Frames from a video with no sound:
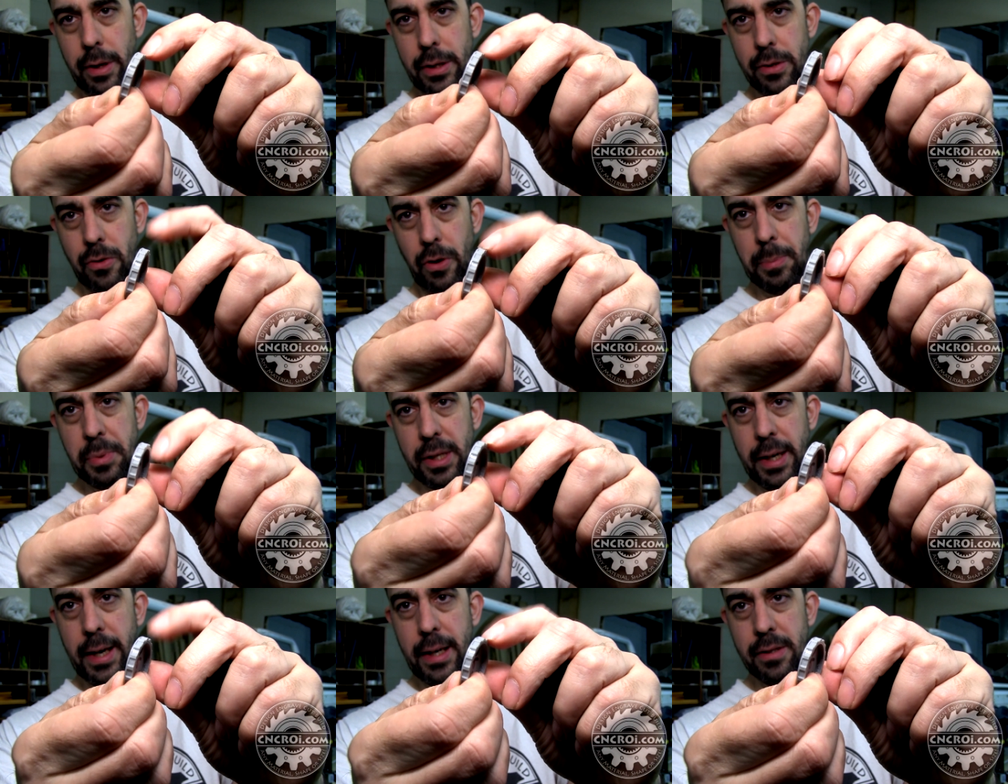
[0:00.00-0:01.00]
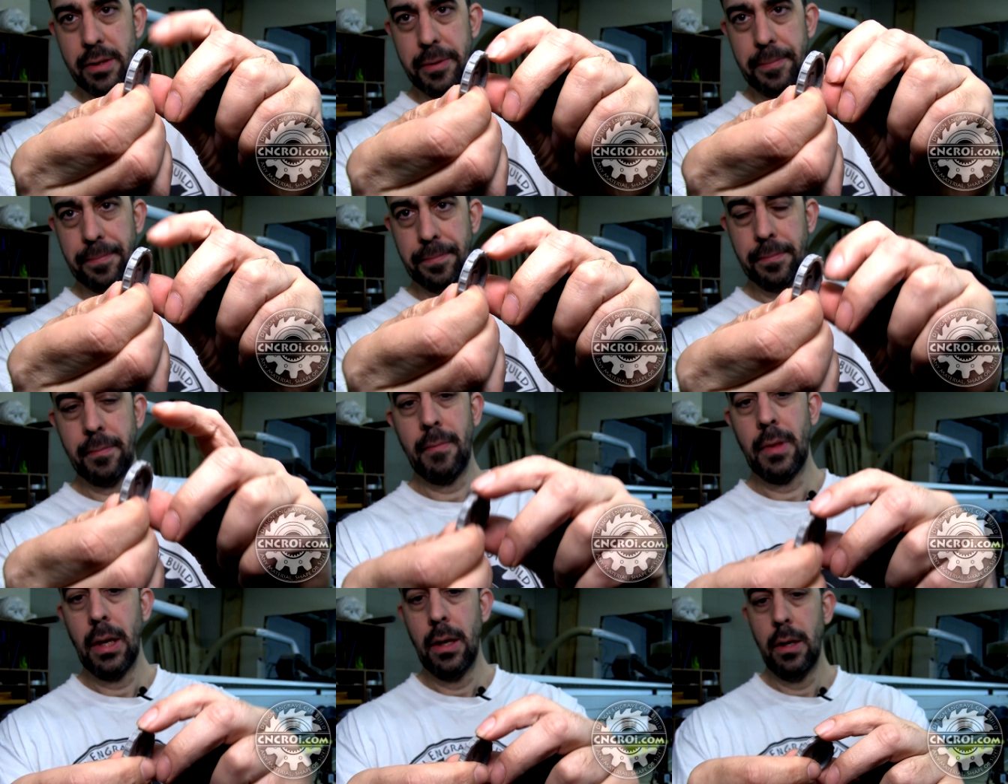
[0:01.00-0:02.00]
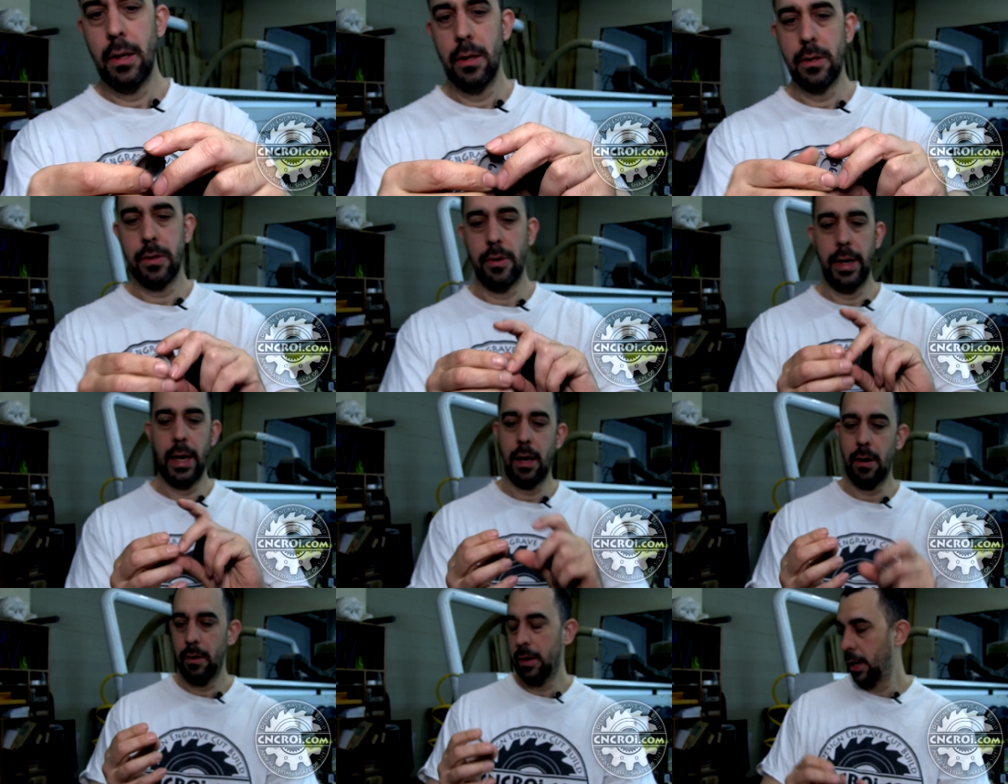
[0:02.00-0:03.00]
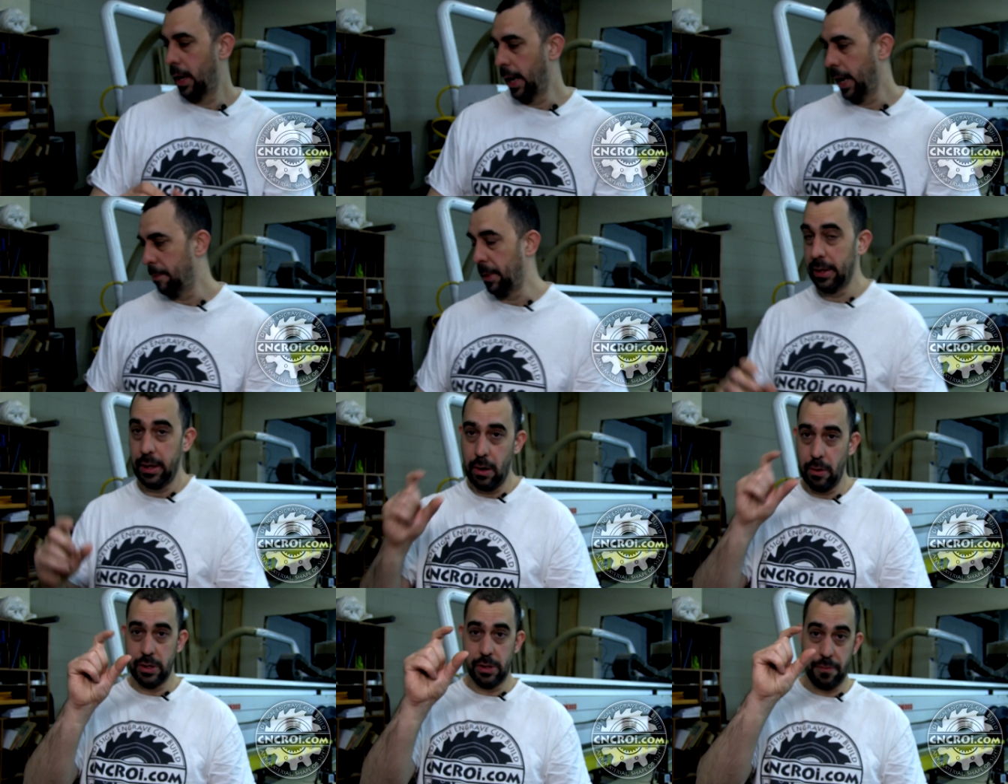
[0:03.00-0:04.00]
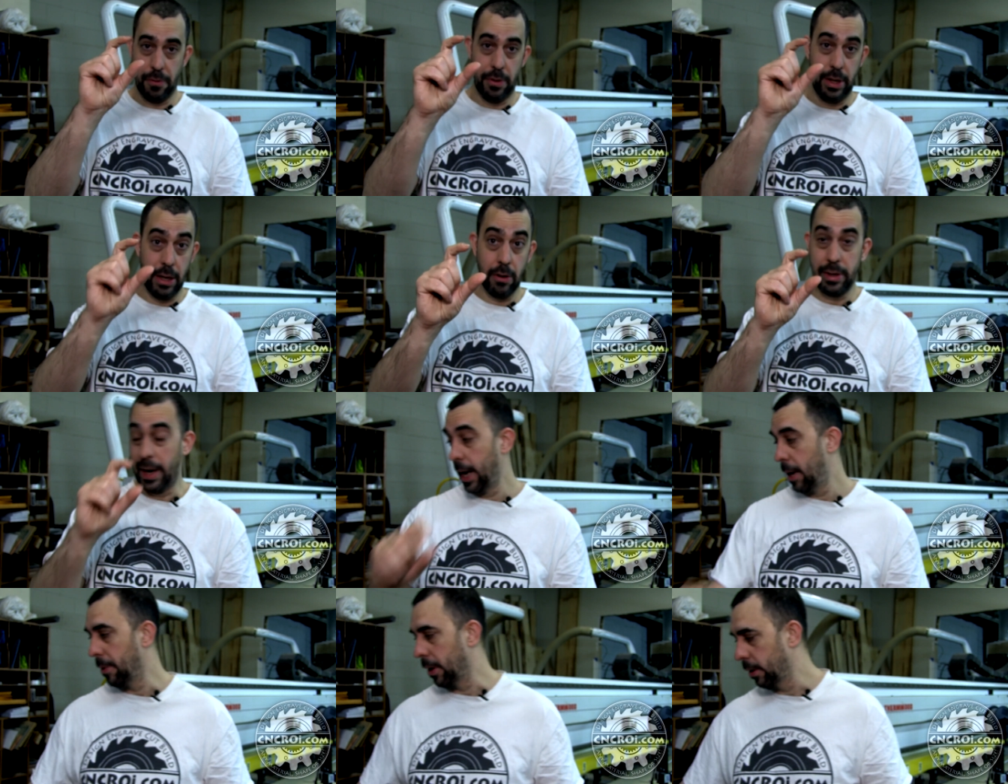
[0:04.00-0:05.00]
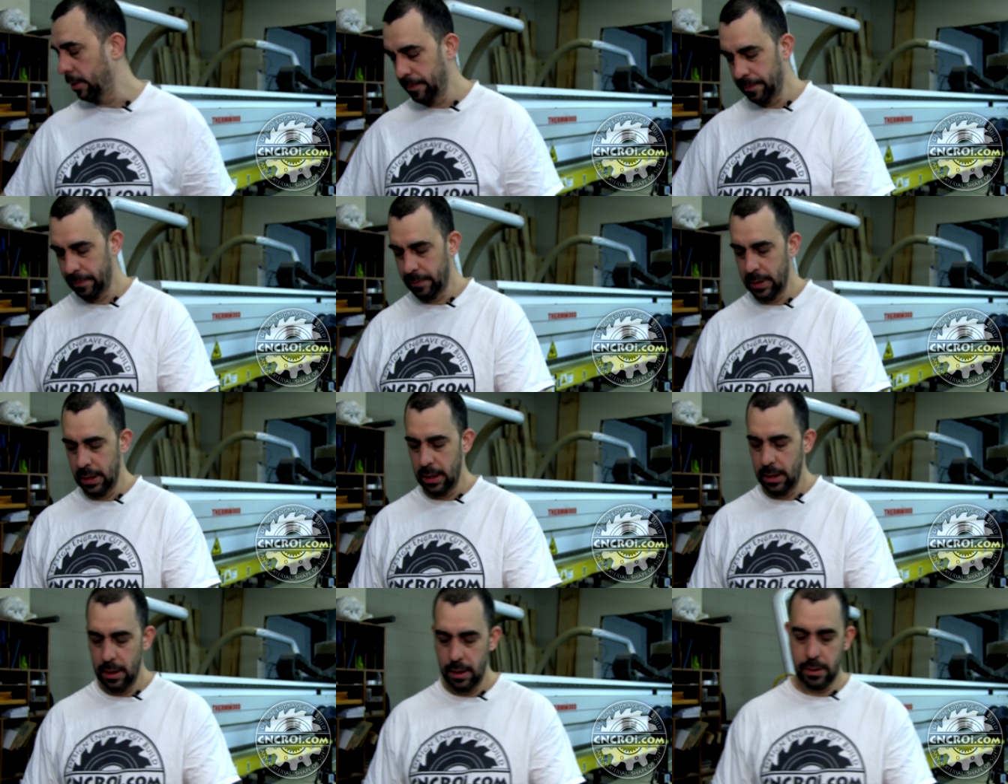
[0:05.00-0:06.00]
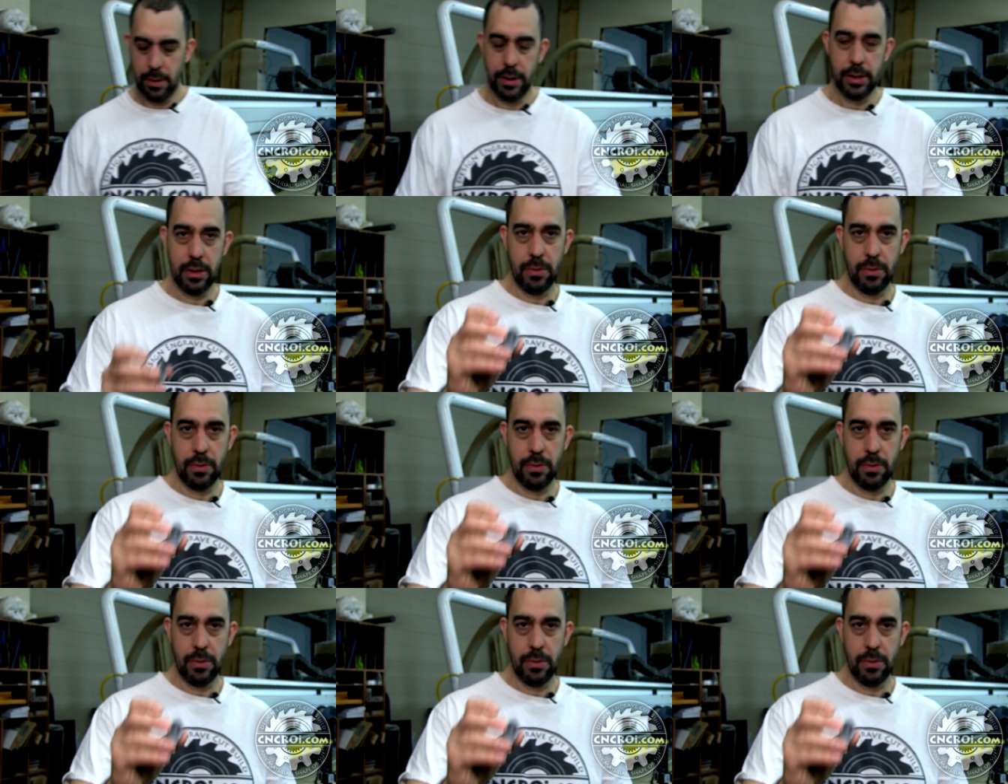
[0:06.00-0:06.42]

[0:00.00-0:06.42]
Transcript: these, grips, I guess. So now I have my tolerances for the inner diameter. So this is